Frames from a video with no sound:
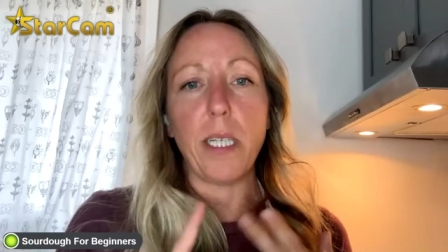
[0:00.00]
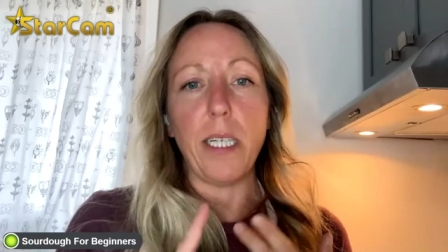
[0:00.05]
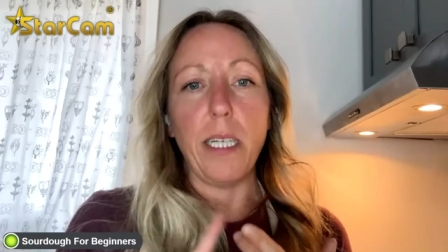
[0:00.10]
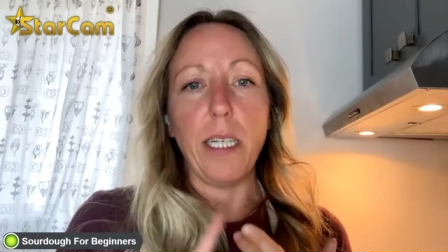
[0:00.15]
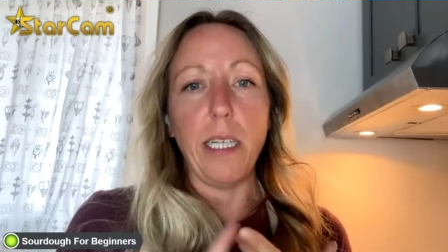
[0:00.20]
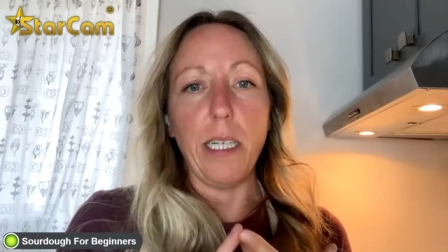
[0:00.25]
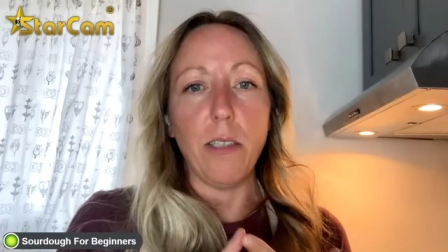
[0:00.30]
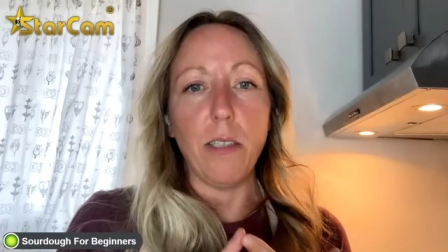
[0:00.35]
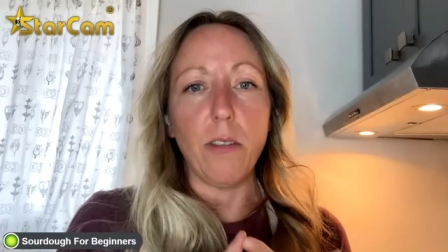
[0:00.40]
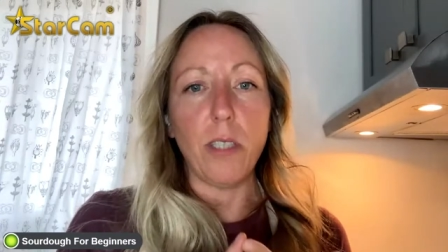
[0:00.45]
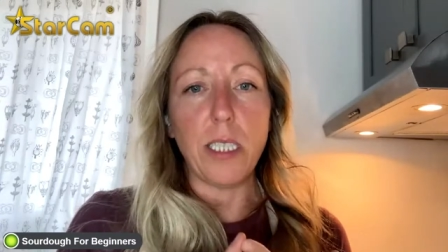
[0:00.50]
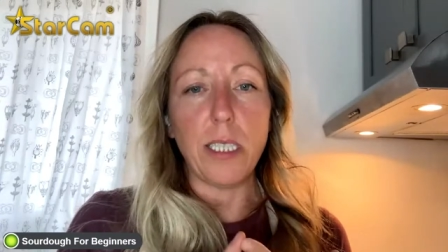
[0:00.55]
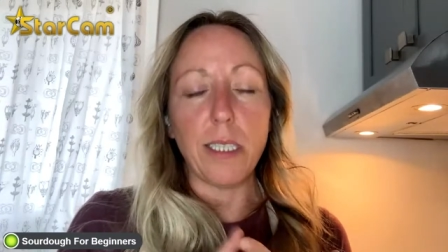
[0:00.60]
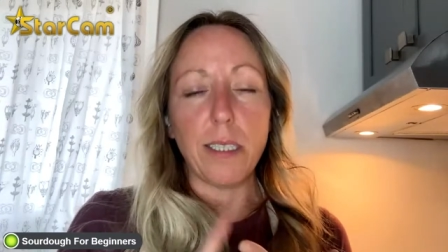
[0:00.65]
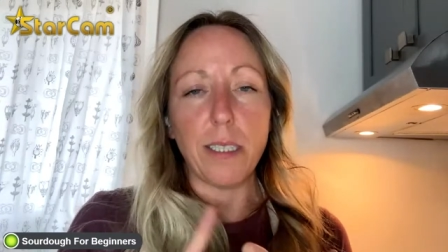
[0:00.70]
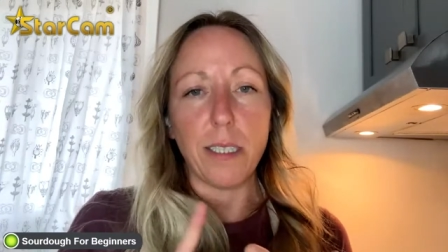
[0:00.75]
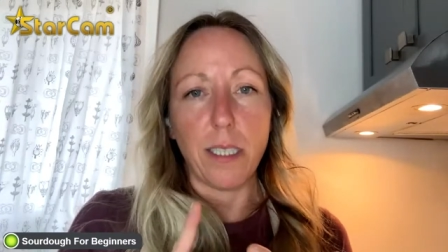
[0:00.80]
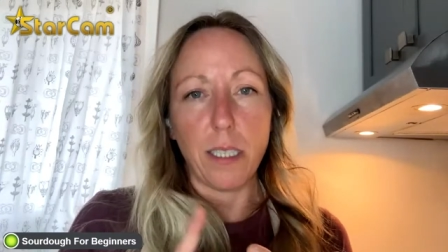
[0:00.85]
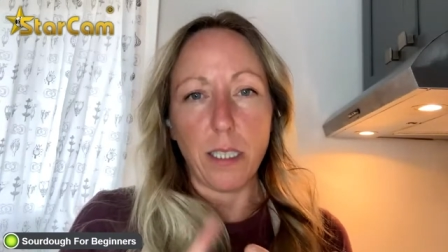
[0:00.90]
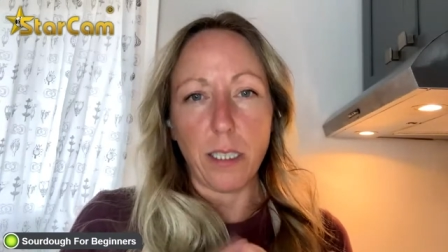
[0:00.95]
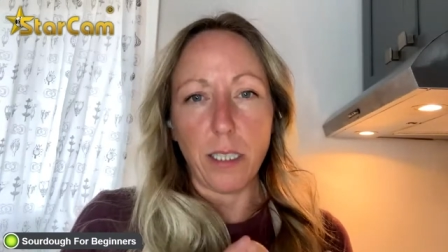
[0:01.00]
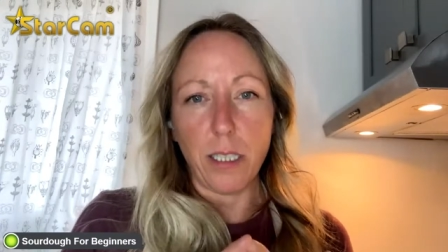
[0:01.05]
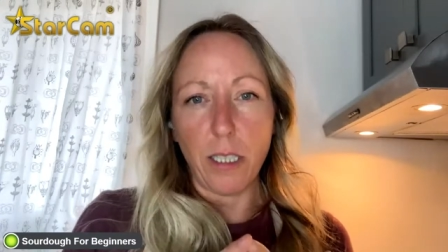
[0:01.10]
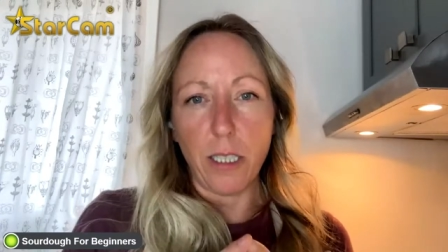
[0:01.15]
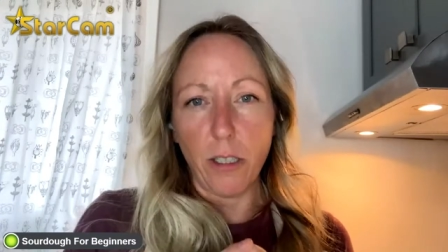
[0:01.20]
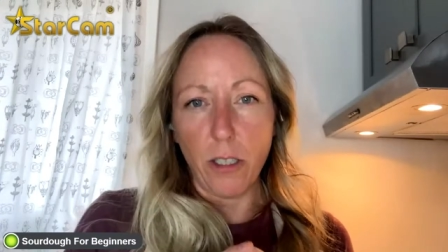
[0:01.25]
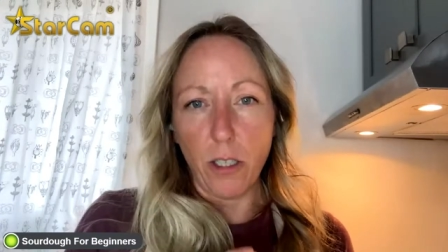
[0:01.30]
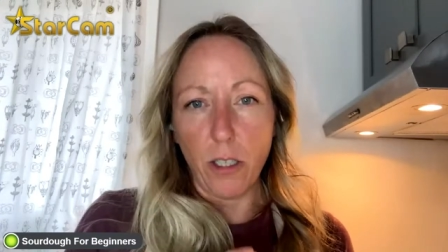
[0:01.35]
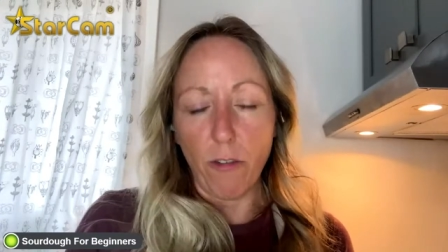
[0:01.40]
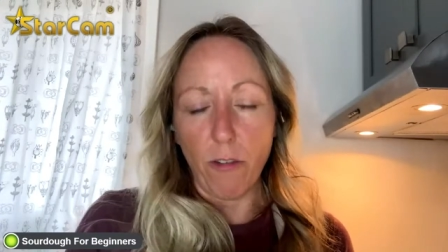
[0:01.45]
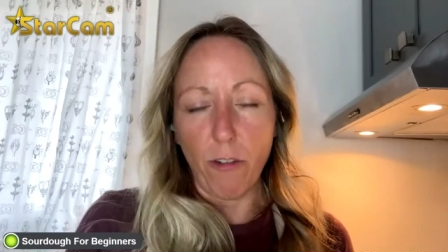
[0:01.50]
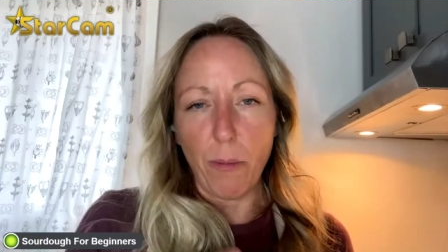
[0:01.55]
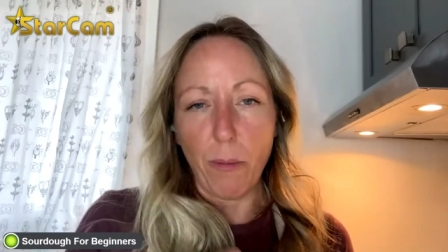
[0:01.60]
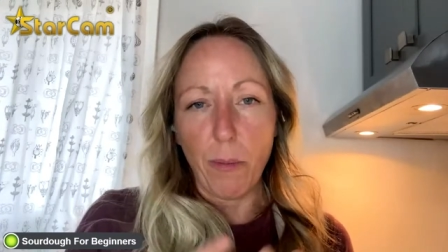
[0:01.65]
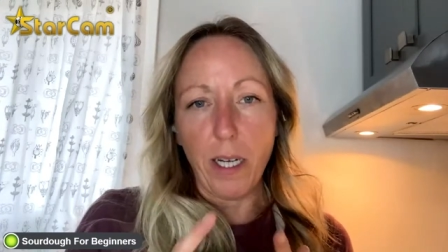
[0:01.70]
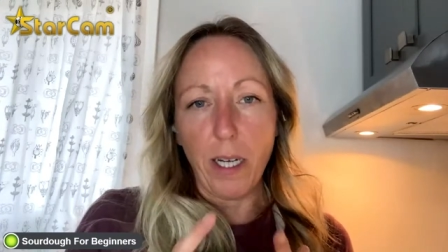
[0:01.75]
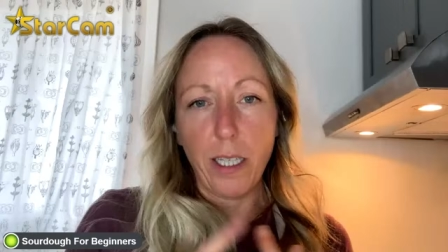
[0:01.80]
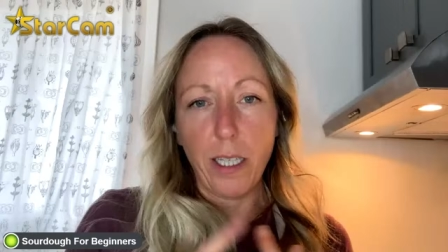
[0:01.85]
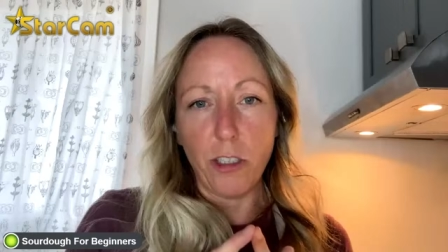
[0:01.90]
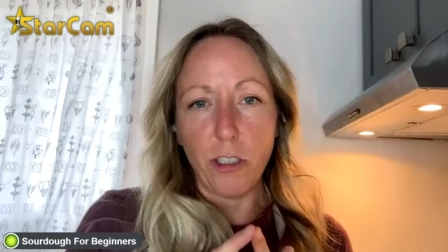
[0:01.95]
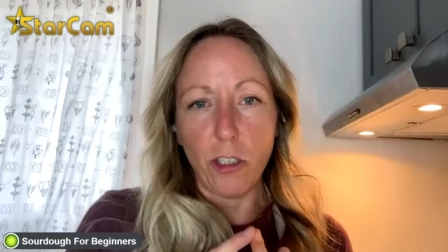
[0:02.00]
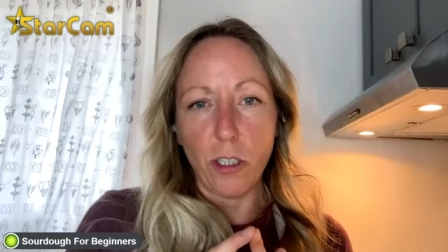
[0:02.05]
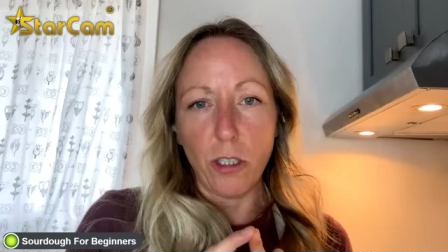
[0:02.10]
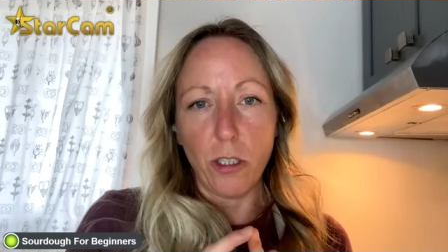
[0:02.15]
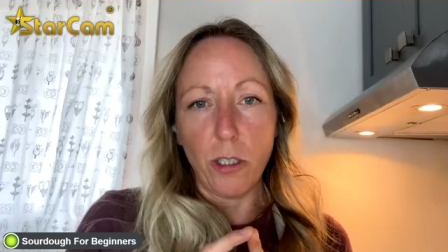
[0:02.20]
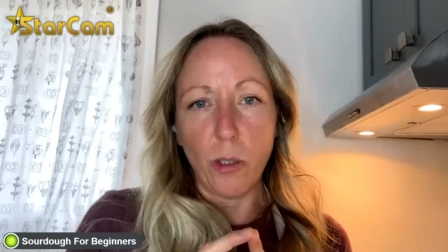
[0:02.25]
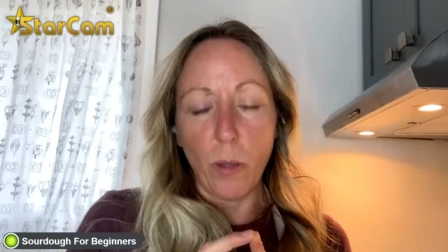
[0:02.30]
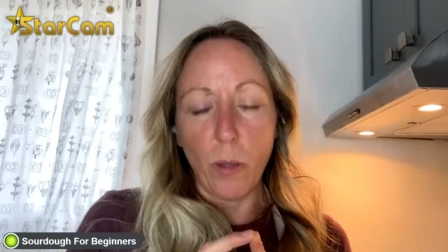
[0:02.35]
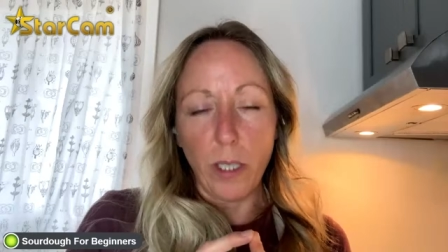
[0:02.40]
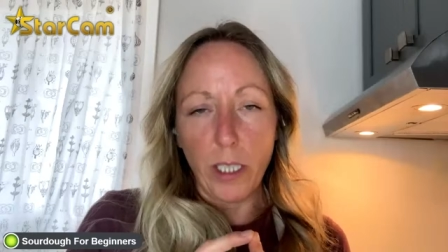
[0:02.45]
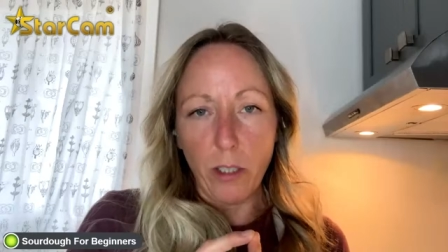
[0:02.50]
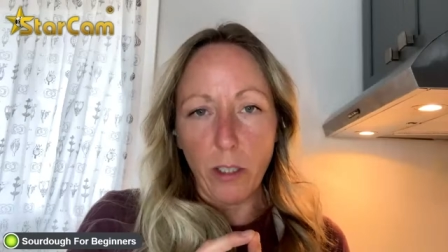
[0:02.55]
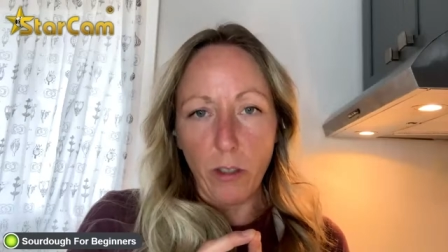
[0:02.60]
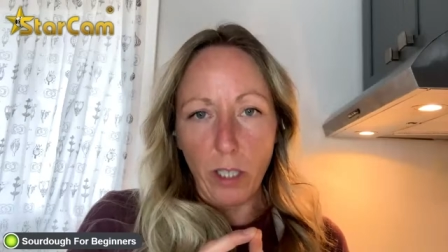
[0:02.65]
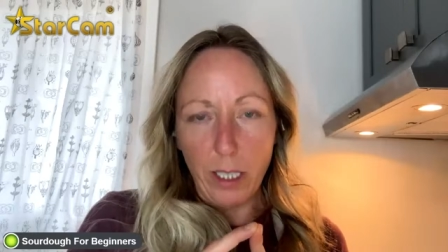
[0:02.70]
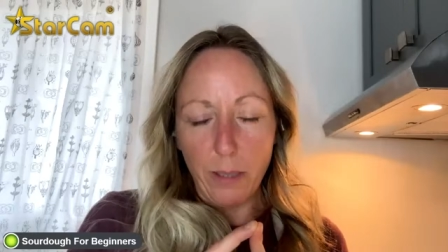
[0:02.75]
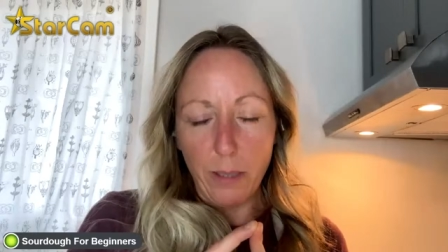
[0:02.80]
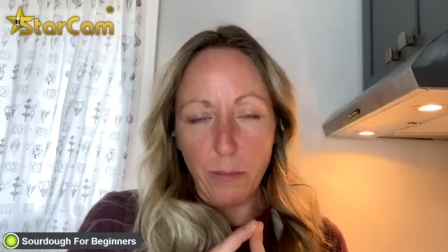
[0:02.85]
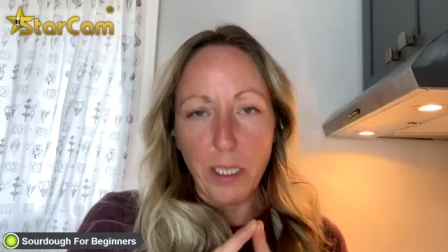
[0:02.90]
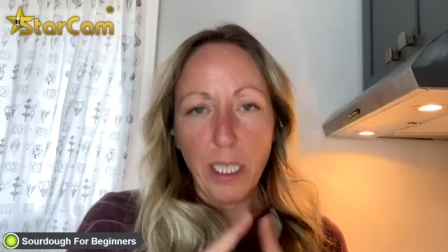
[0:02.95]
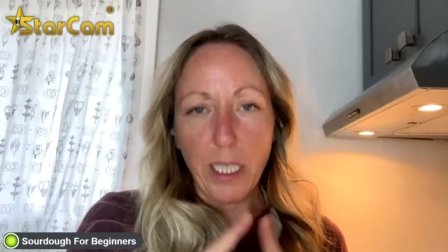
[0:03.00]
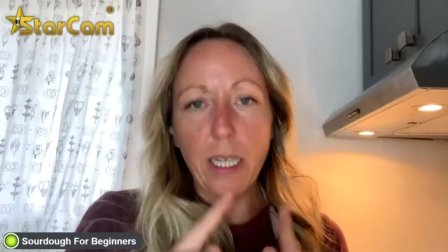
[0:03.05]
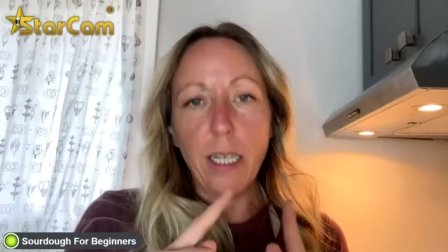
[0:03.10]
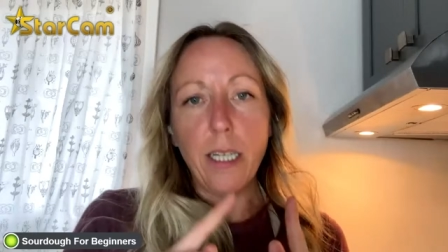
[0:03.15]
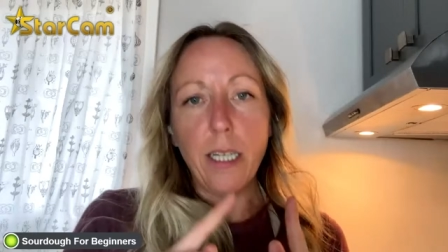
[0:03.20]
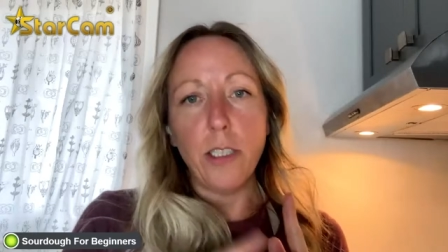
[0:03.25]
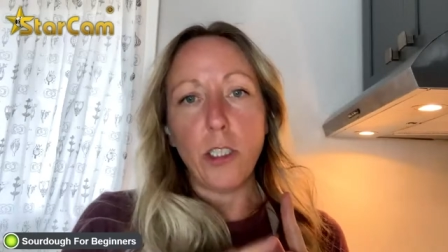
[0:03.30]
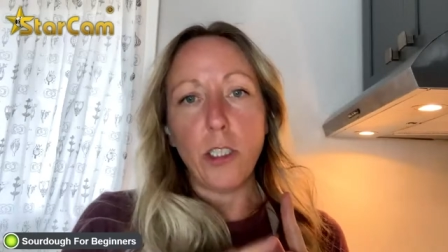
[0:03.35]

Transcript: but it increases the starter from 120 grams